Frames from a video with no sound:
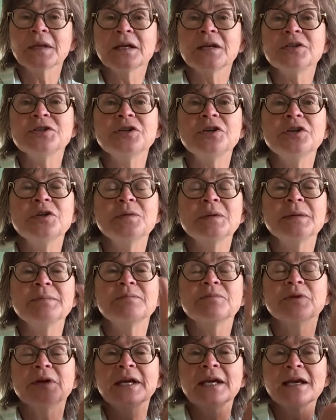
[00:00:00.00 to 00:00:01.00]
So you would
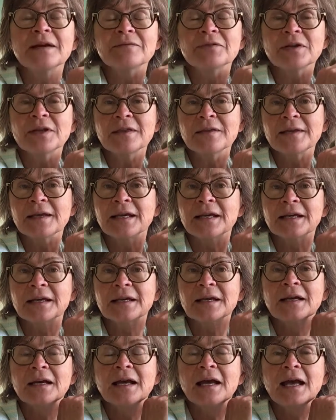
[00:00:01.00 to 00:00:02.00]
bring
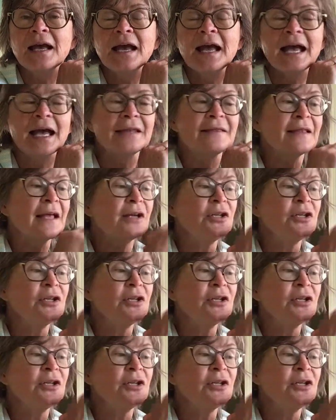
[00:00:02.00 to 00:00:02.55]
everything and then